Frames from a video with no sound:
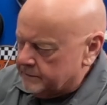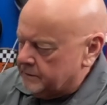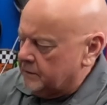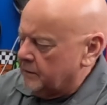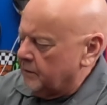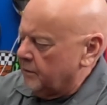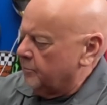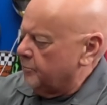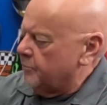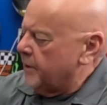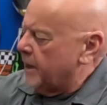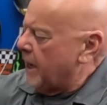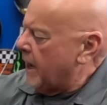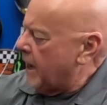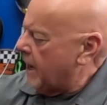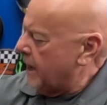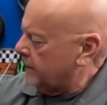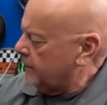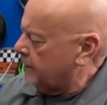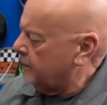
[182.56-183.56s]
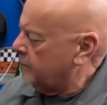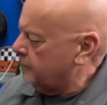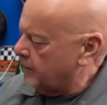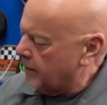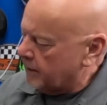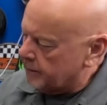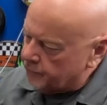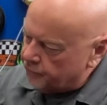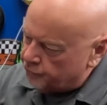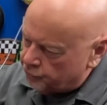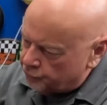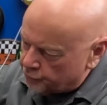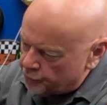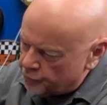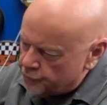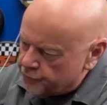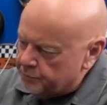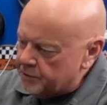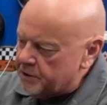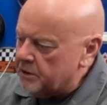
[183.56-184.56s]
to the back, that
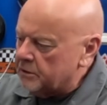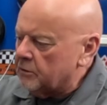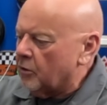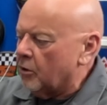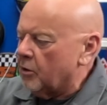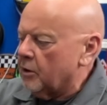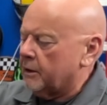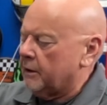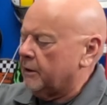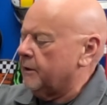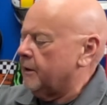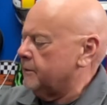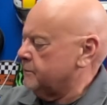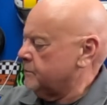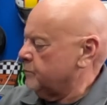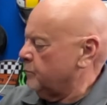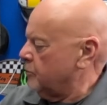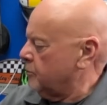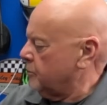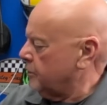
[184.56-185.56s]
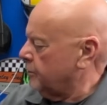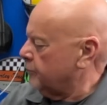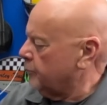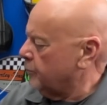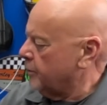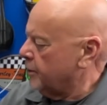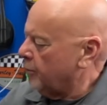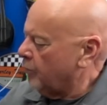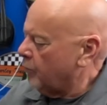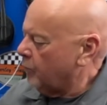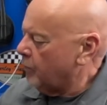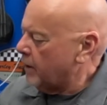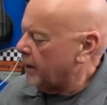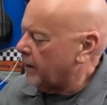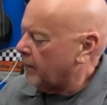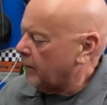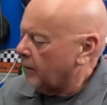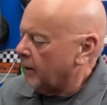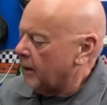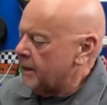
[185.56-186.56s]
droopy look, that's working real
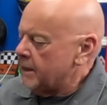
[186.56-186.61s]
well.